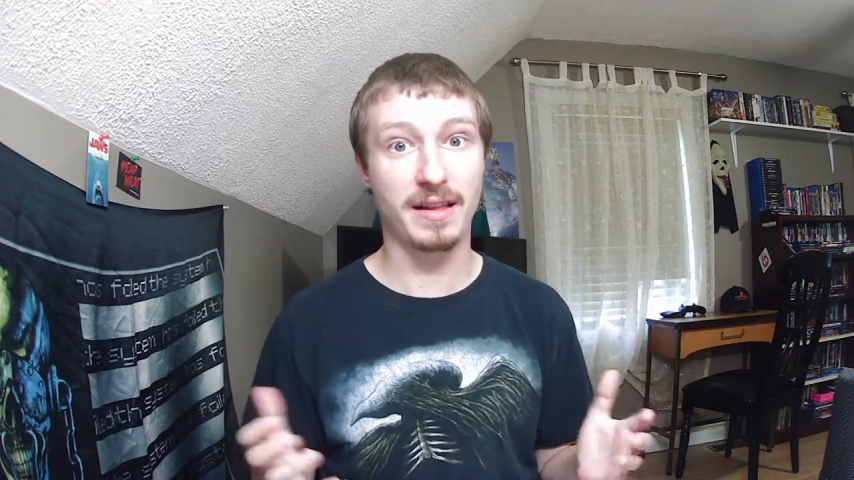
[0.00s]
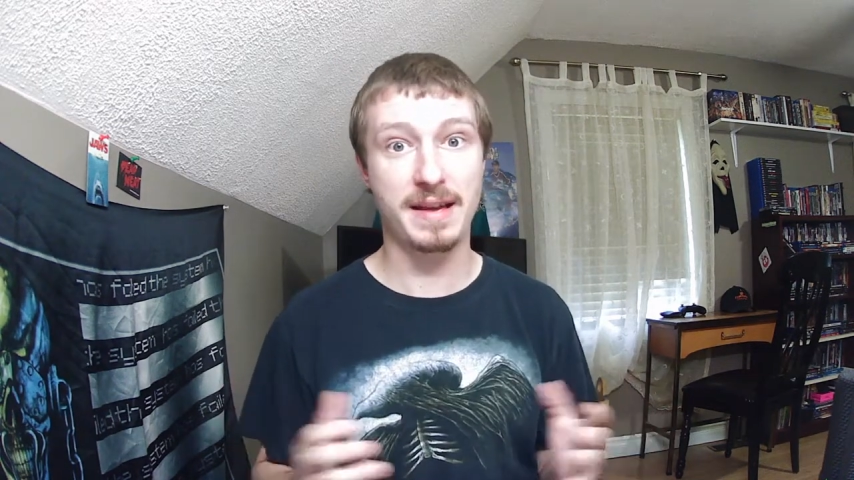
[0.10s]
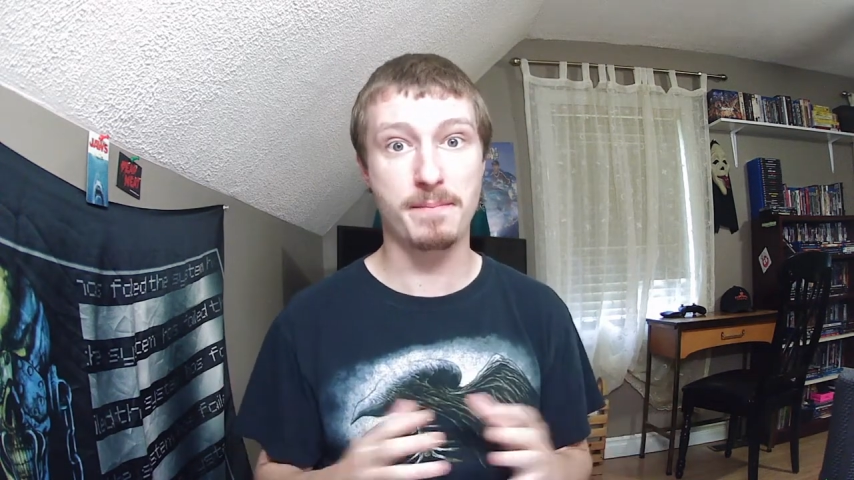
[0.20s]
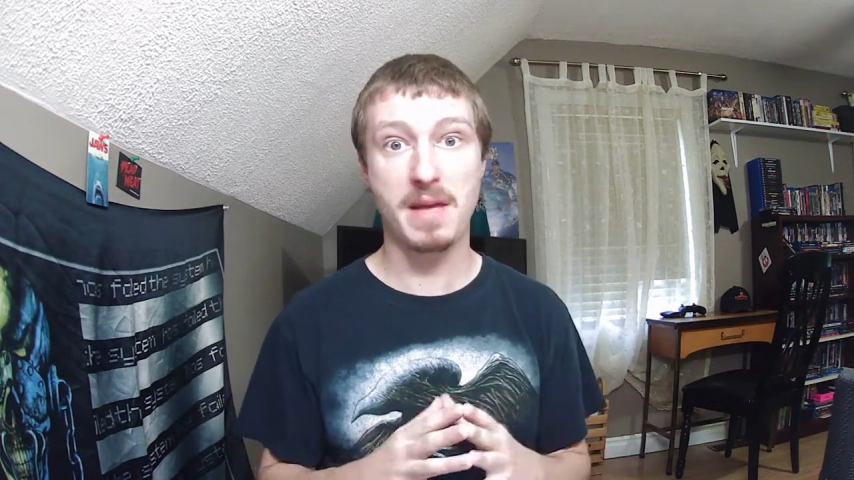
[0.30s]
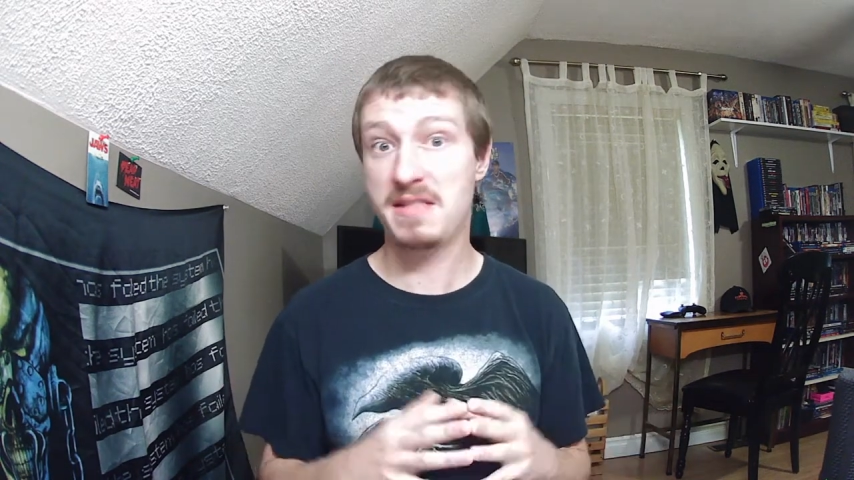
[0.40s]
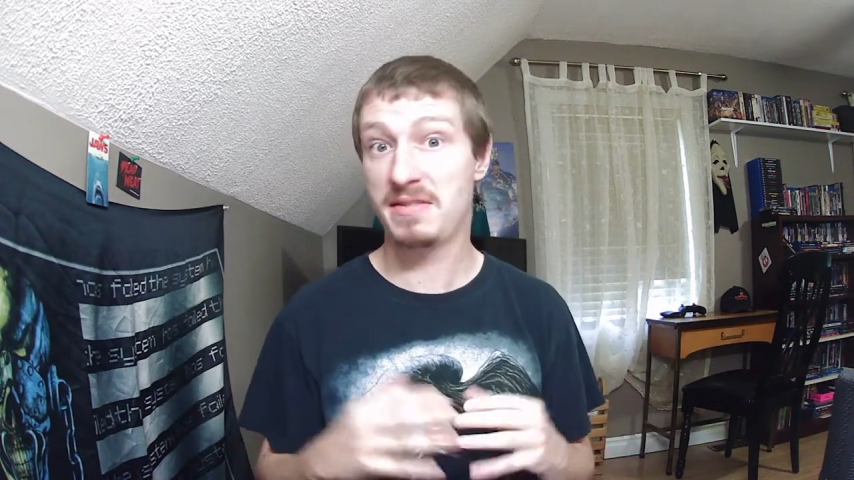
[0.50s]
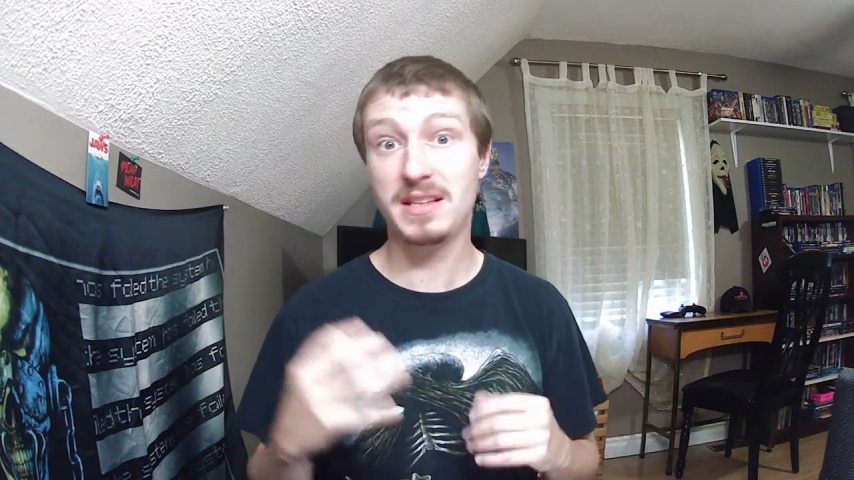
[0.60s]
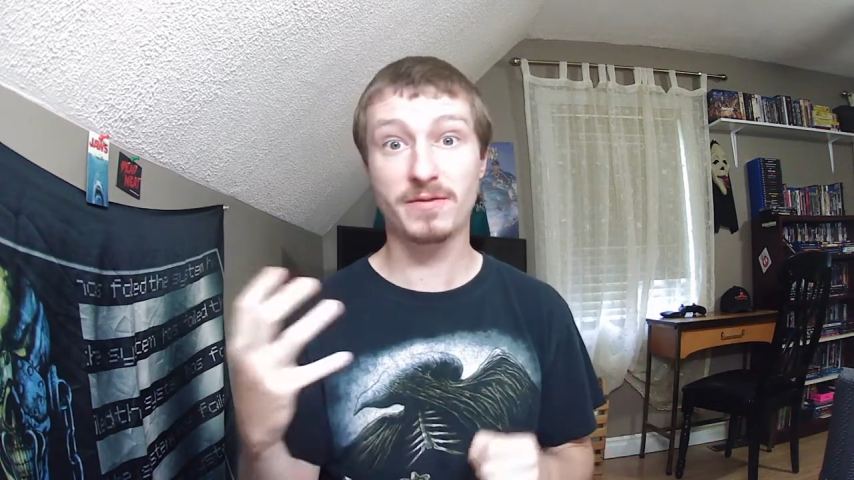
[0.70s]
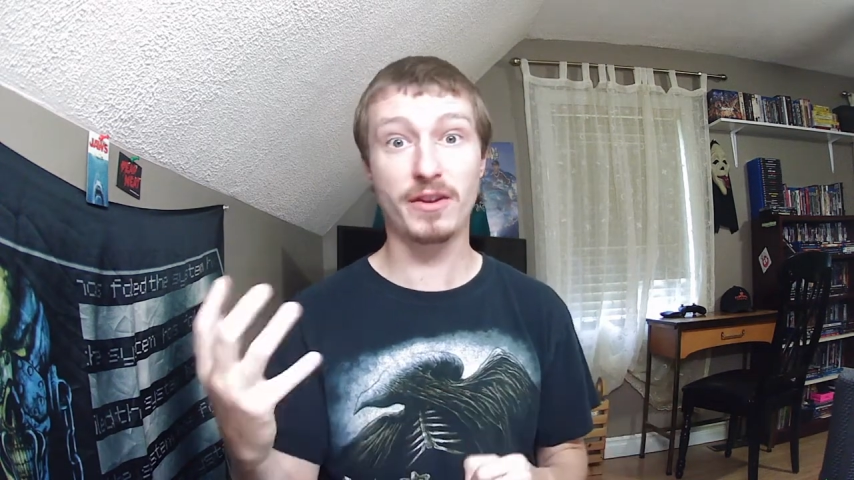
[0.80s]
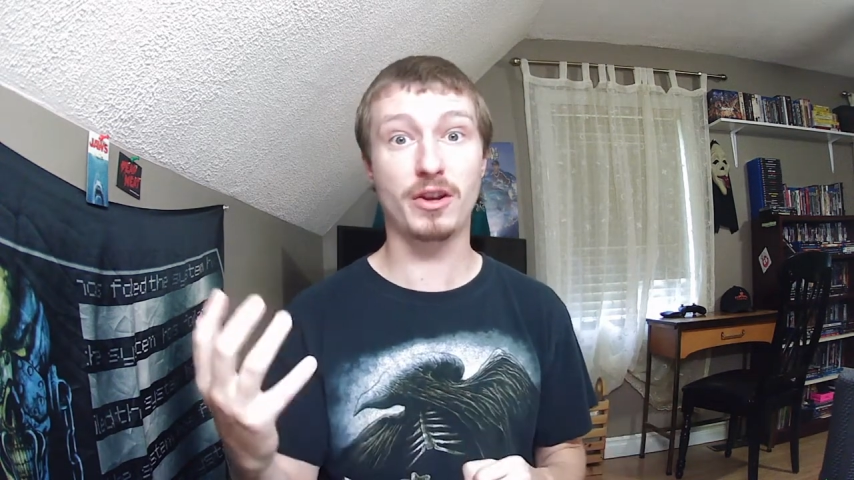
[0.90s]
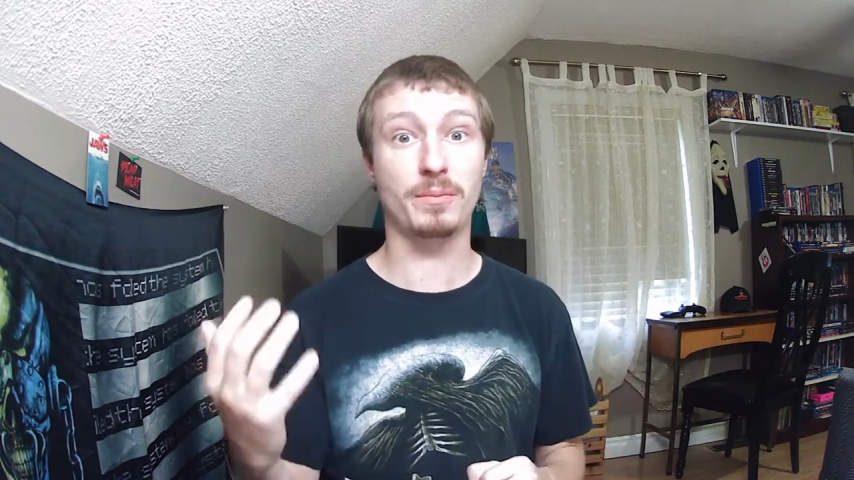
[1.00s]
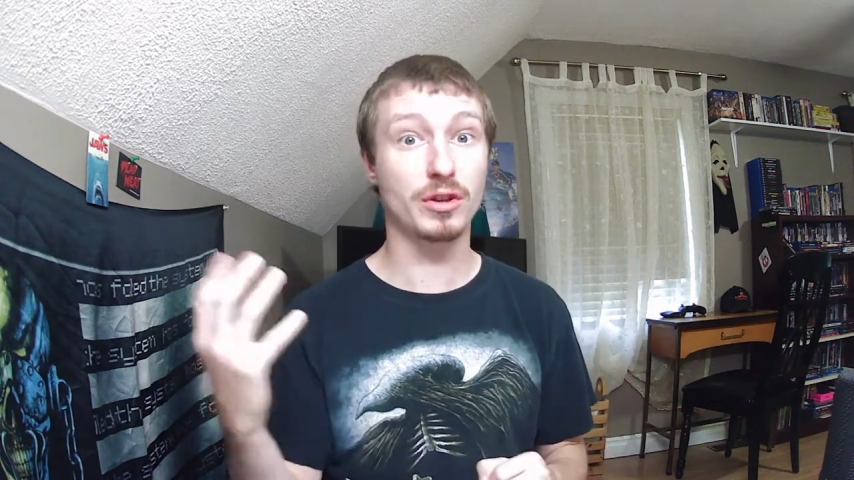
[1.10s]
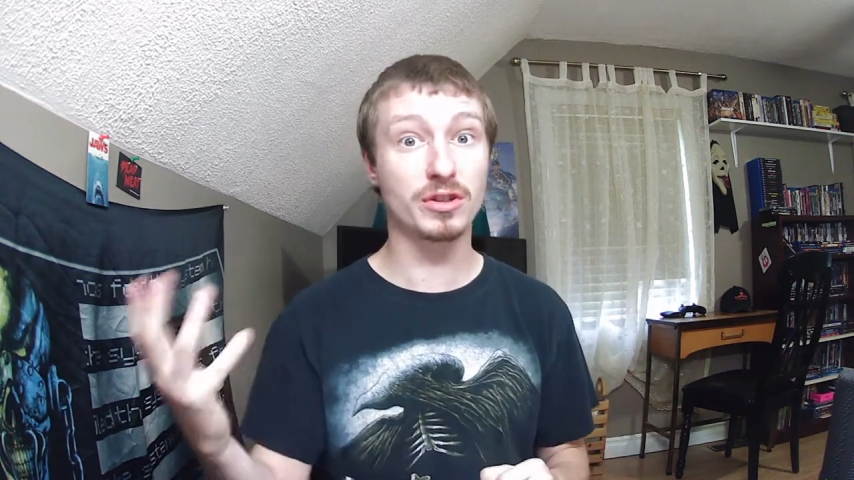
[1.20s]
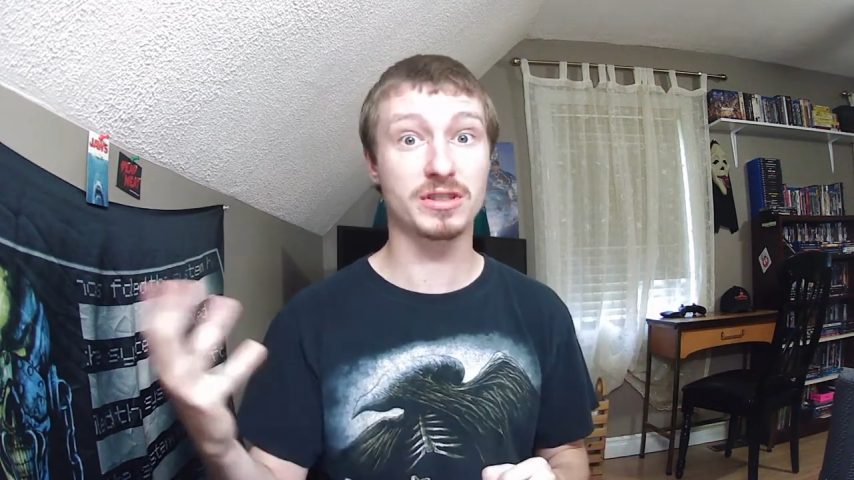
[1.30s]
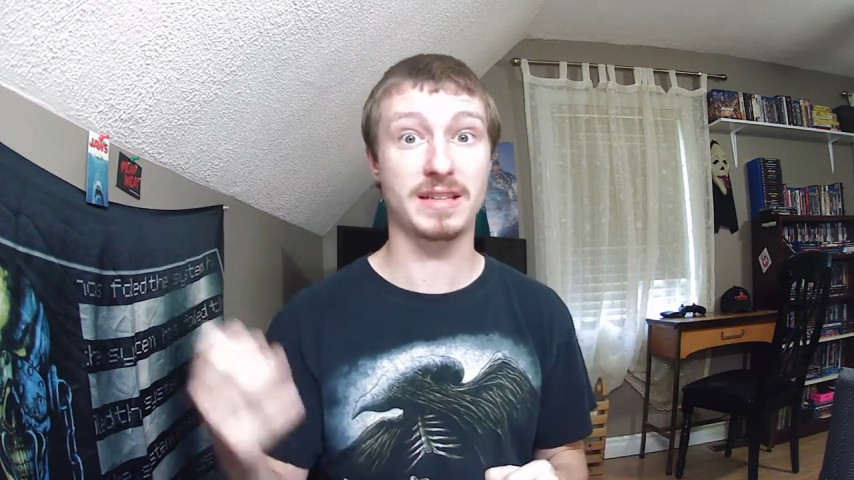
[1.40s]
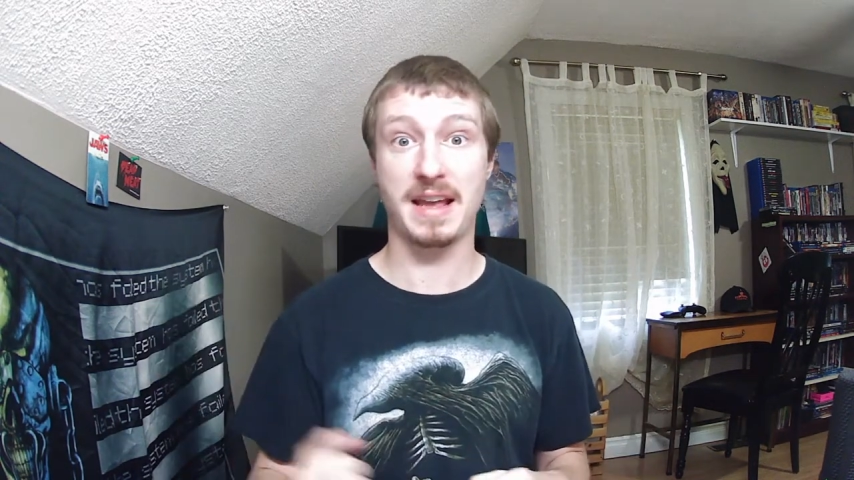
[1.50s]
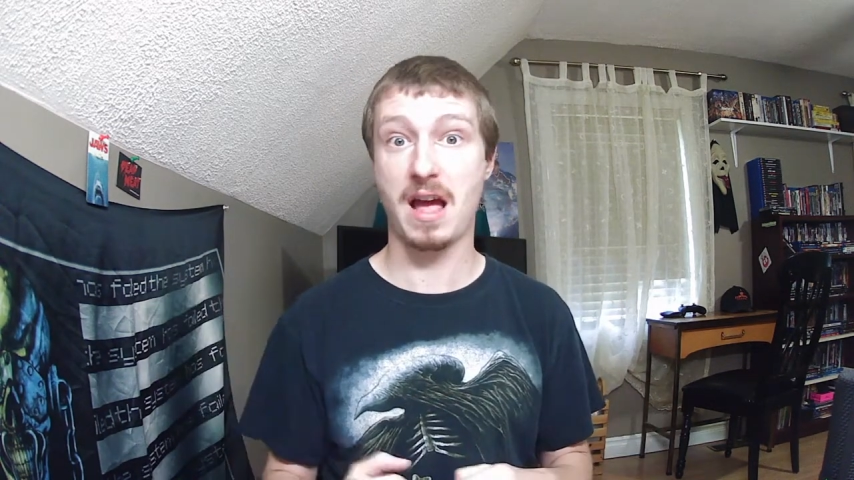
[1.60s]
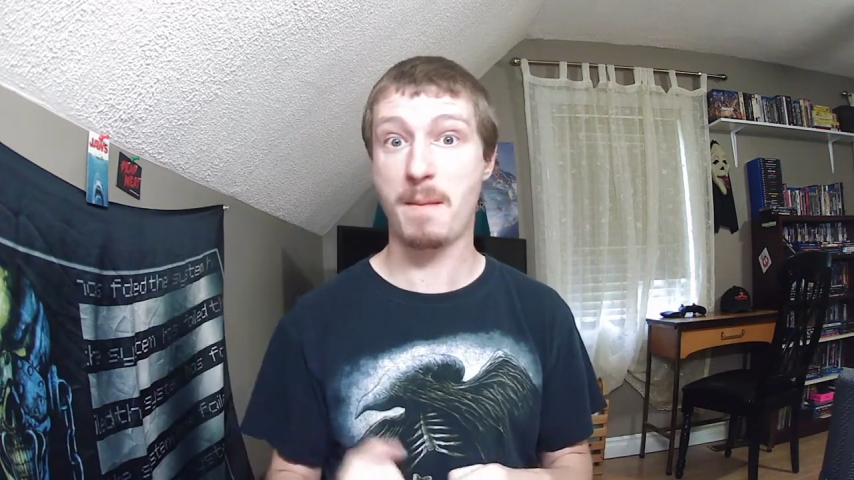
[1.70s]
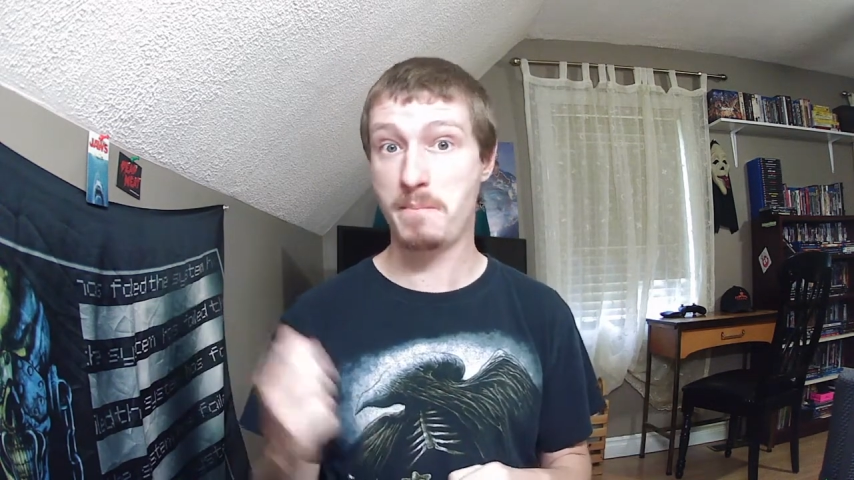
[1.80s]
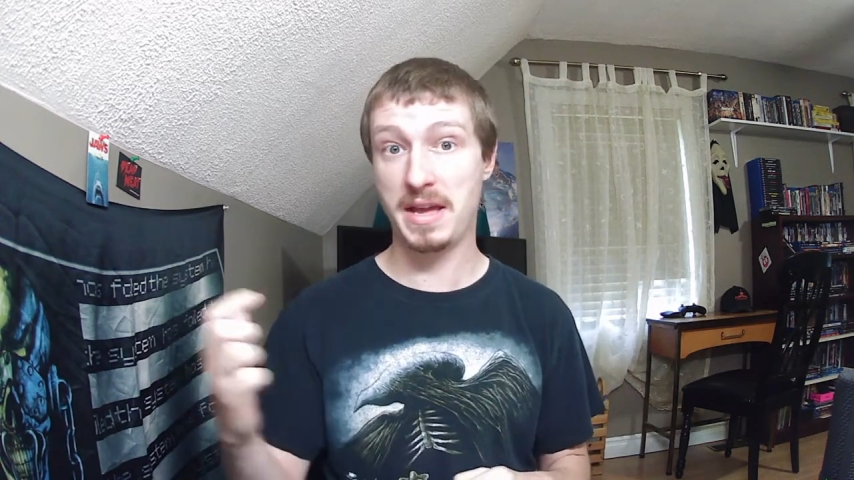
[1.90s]
This film looks like
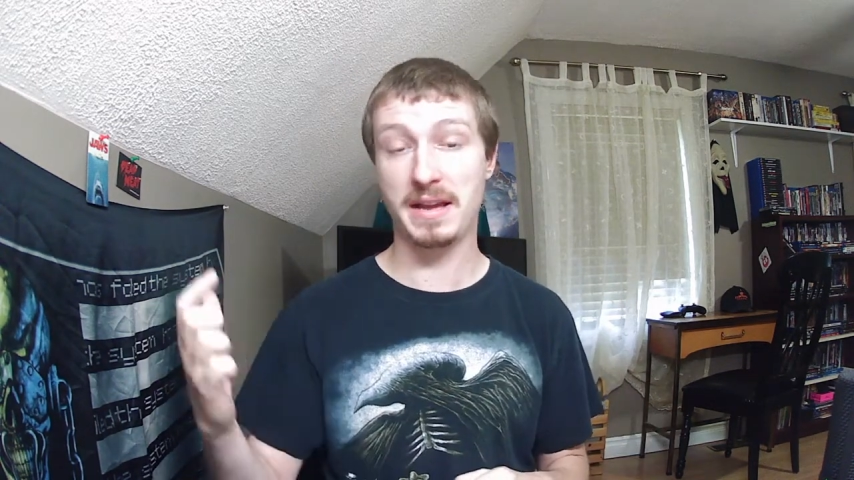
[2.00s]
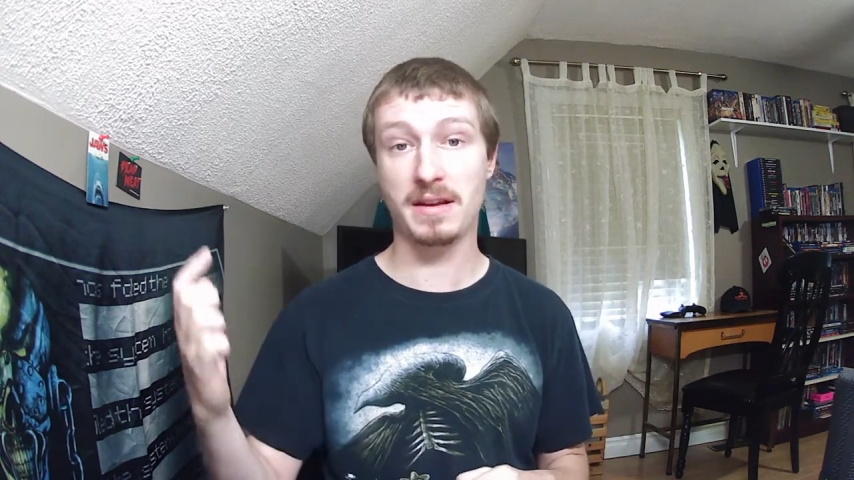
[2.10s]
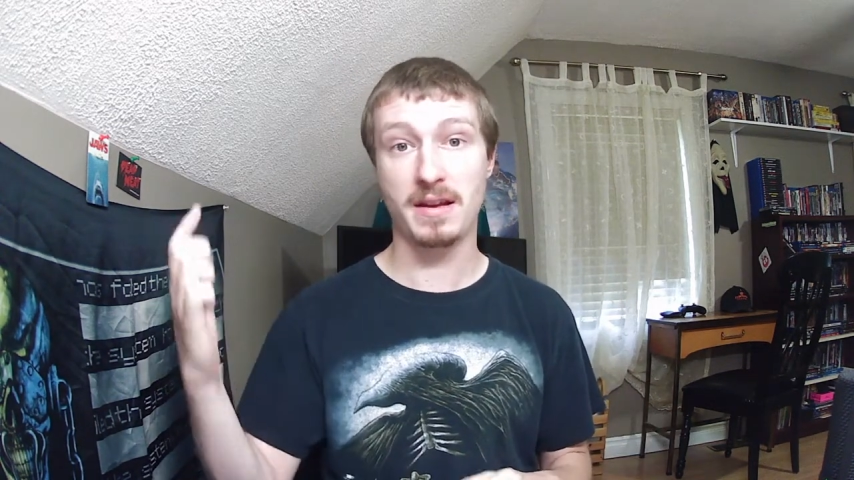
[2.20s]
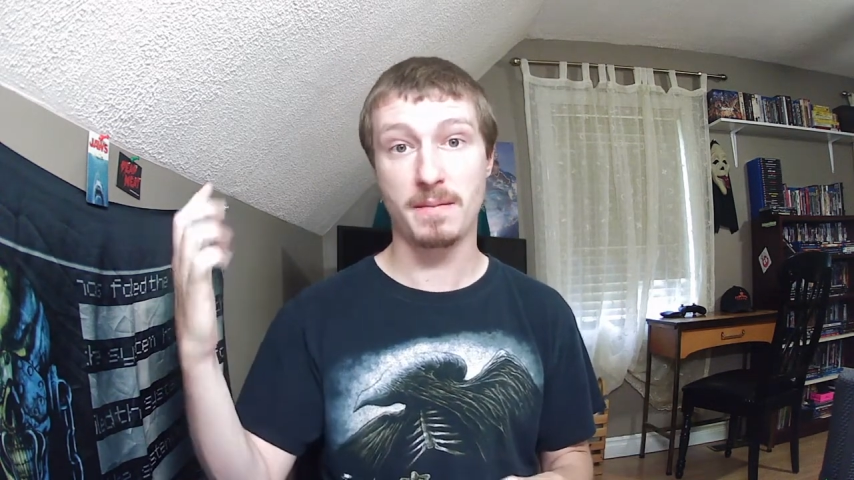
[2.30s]
a big